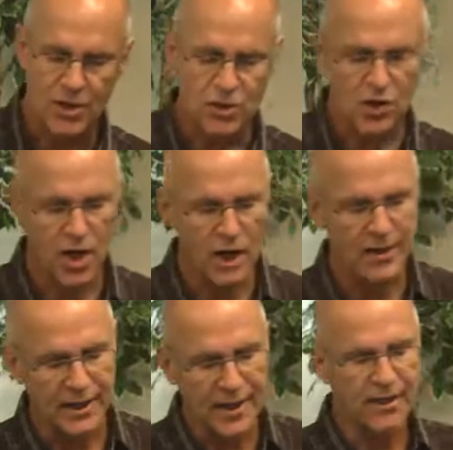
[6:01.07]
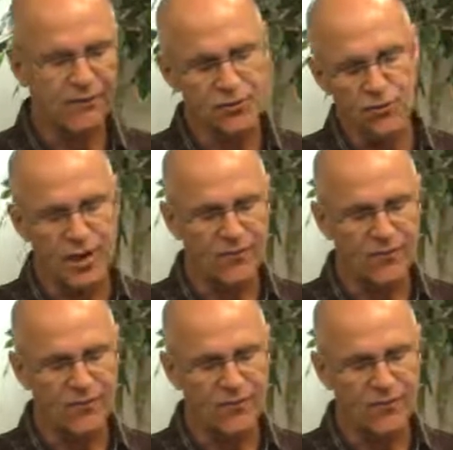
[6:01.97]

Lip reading: John lived to an